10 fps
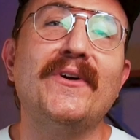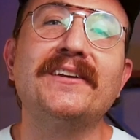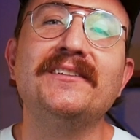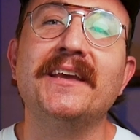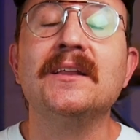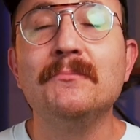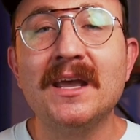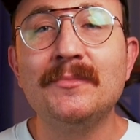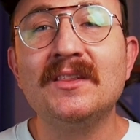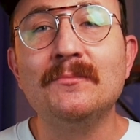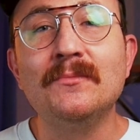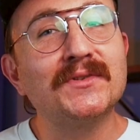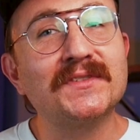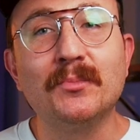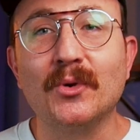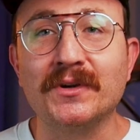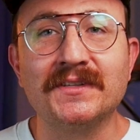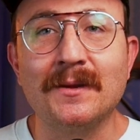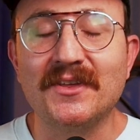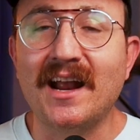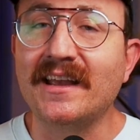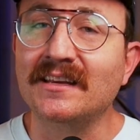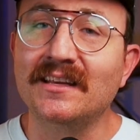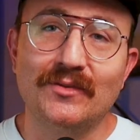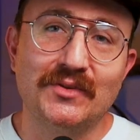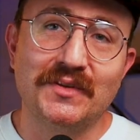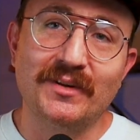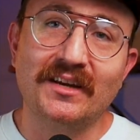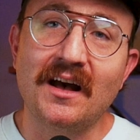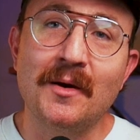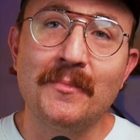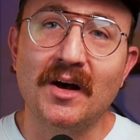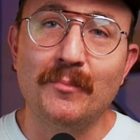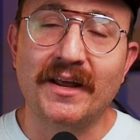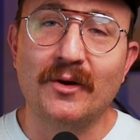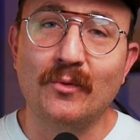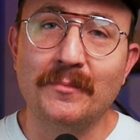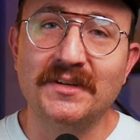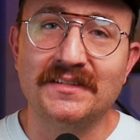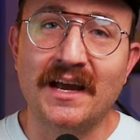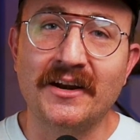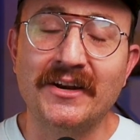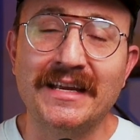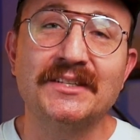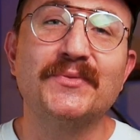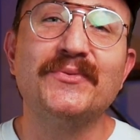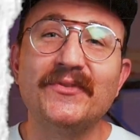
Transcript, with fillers: Finally, and maybe the most important tip that I can give you to become a better web designer is